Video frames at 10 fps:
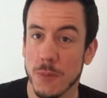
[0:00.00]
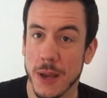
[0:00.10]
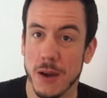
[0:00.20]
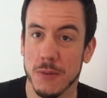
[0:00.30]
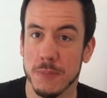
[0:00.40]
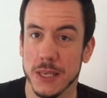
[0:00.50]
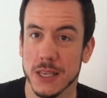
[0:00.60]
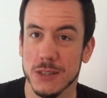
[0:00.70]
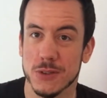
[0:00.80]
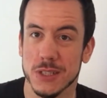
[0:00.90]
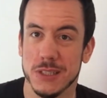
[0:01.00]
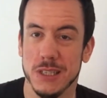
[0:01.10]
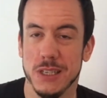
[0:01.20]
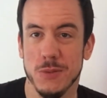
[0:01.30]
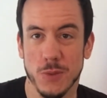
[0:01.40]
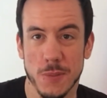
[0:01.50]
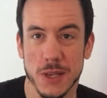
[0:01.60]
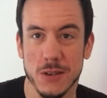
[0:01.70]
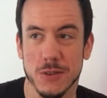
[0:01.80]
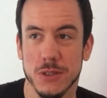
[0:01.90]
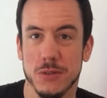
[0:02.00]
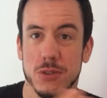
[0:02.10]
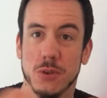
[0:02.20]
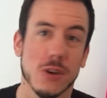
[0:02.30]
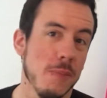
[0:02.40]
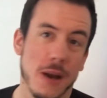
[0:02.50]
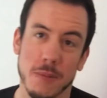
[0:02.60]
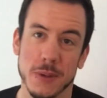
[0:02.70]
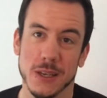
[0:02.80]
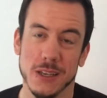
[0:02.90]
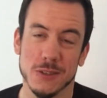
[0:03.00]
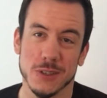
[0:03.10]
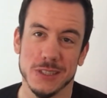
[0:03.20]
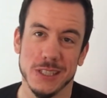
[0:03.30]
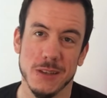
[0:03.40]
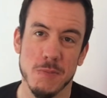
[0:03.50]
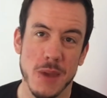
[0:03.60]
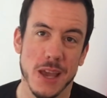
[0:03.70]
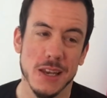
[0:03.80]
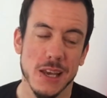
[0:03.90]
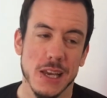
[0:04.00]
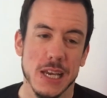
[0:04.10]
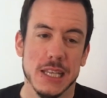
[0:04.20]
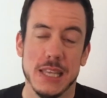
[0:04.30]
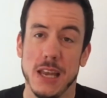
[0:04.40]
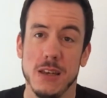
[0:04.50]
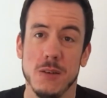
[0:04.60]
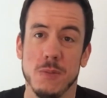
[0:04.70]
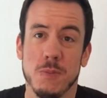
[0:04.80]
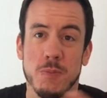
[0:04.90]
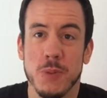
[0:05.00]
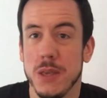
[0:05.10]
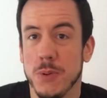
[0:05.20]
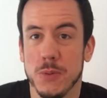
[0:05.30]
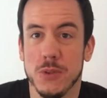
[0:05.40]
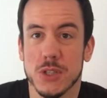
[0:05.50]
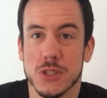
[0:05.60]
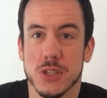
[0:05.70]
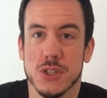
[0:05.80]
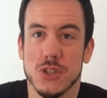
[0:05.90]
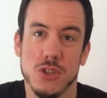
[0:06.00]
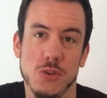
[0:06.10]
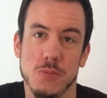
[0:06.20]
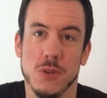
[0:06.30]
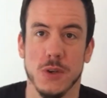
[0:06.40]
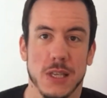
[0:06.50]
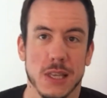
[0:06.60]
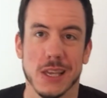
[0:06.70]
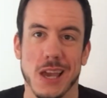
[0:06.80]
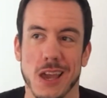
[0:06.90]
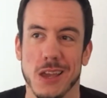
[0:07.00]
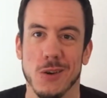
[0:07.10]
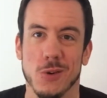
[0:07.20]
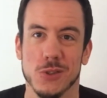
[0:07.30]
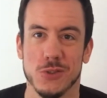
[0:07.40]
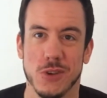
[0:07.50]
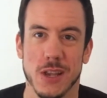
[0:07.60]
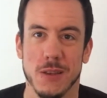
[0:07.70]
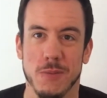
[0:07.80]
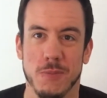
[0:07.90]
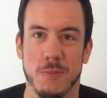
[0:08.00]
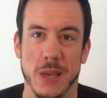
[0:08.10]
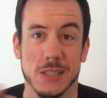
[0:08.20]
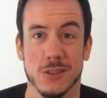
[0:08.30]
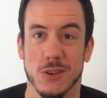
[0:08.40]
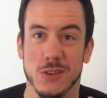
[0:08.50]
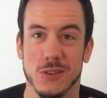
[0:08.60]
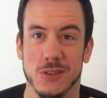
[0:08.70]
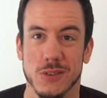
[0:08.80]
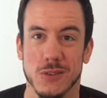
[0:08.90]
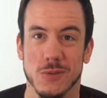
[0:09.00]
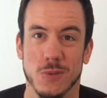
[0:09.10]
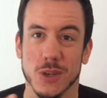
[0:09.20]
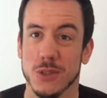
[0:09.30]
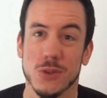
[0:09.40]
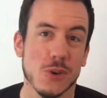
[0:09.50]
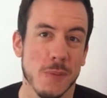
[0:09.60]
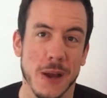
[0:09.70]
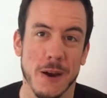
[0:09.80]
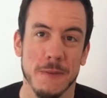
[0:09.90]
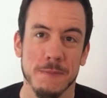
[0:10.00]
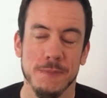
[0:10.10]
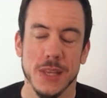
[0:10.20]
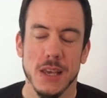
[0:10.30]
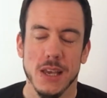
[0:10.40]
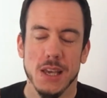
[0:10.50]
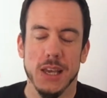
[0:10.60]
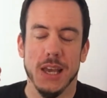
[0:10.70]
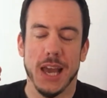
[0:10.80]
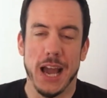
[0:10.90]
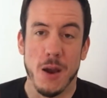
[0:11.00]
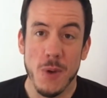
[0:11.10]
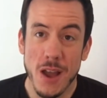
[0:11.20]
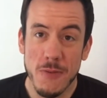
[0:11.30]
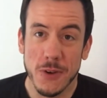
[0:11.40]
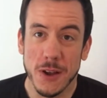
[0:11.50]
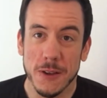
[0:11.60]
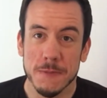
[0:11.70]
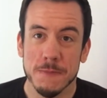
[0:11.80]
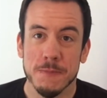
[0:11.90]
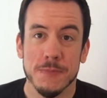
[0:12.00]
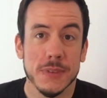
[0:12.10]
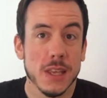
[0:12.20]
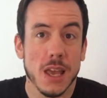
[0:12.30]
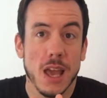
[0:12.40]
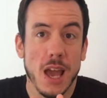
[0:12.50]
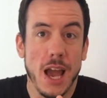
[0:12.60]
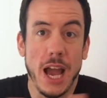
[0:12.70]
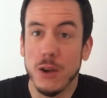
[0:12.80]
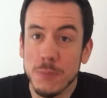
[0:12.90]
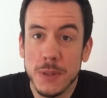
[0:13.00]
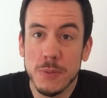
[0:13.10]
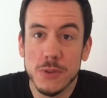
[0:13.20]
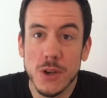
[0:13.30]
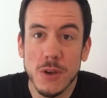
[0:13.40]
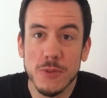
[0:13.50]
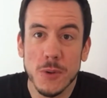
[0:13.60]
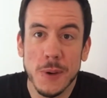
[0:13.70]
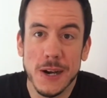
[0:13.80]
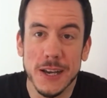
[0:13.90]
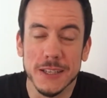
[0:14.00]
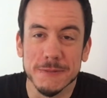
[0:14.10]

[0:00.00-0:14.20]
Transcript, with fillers: about being interested in women or you talk about being interested in men, then people will just assume you're either gay or straight based on what you talk about. However, how do people know if you're bi?